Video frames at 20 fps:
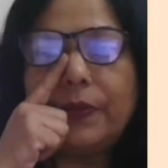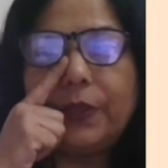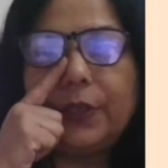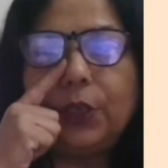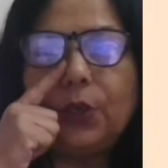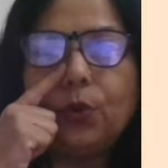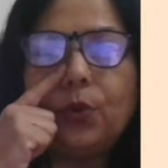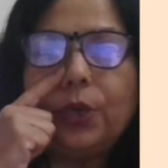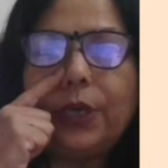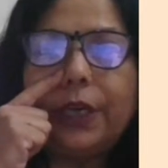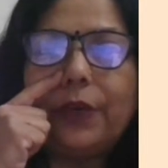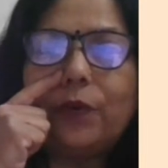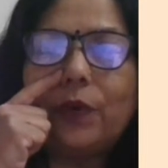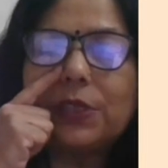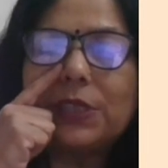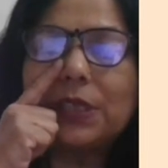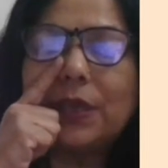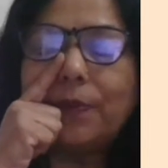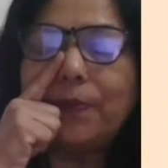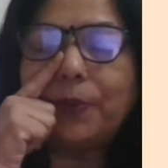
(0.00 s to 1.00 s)
You, it
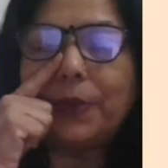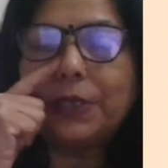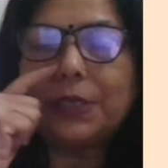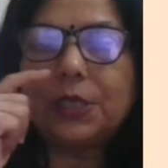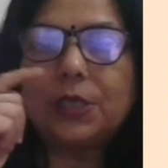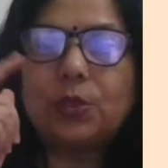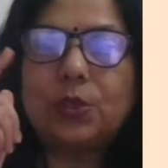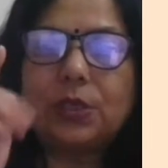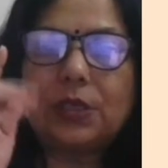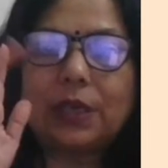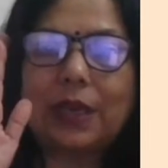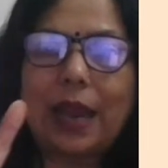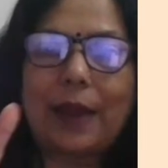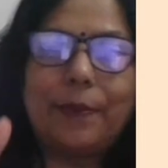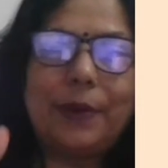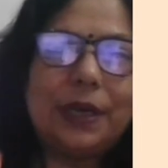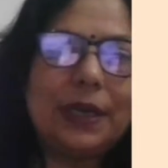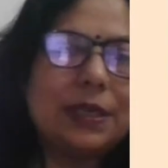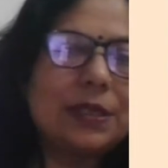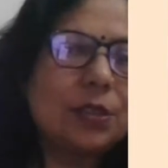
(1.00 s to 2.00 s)
was simple.
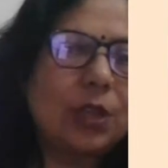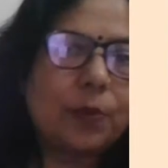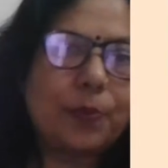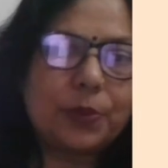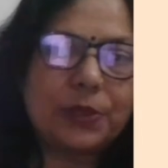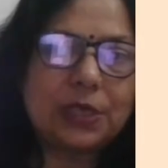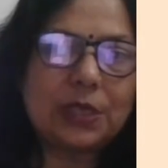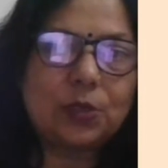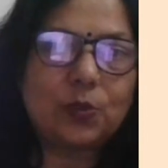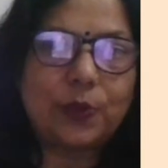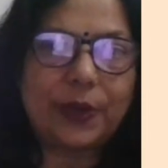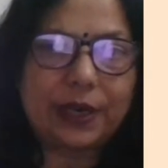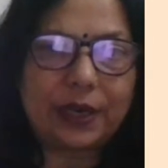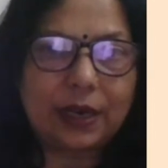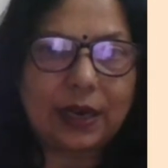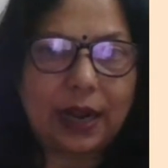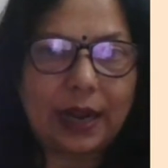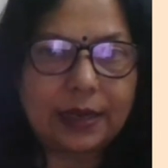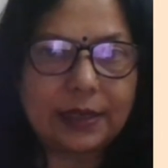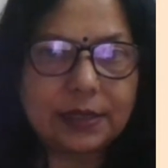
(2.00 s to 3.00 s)
Camel does not possess
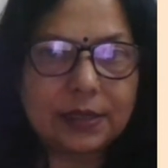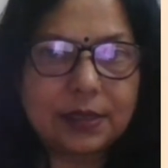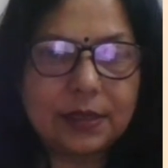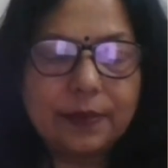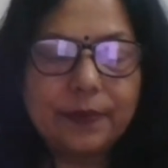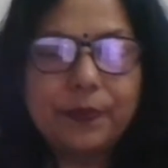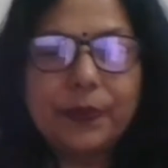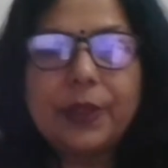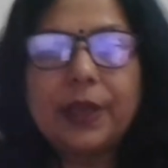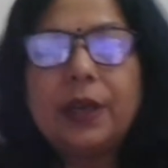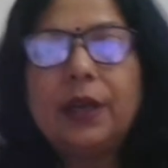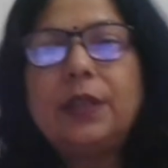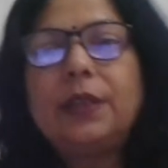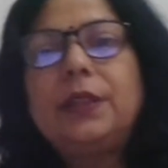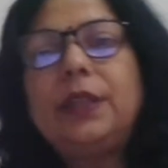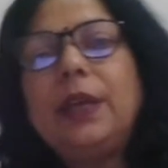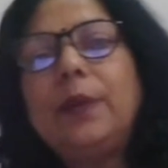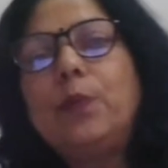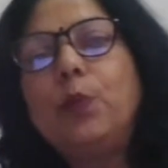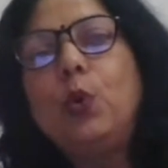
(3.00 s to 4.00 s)
sweat glands.
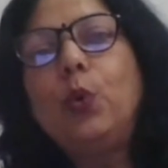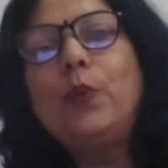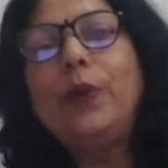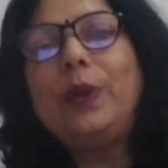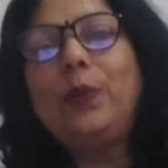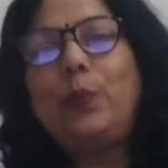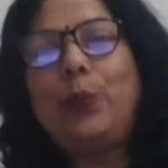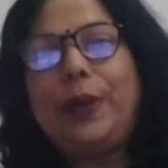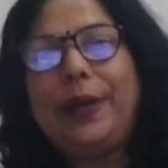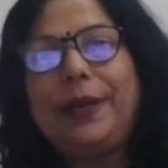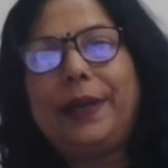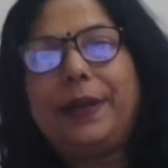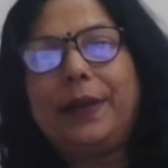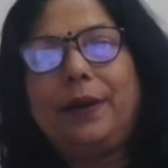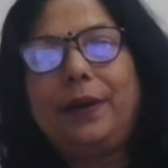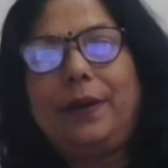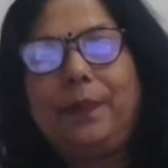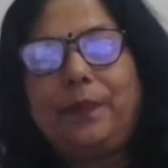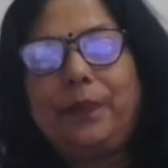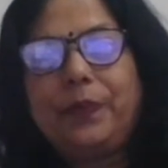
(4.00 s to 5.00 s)
They move in
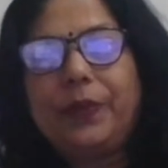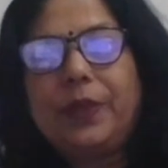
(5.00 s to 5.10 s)
winter.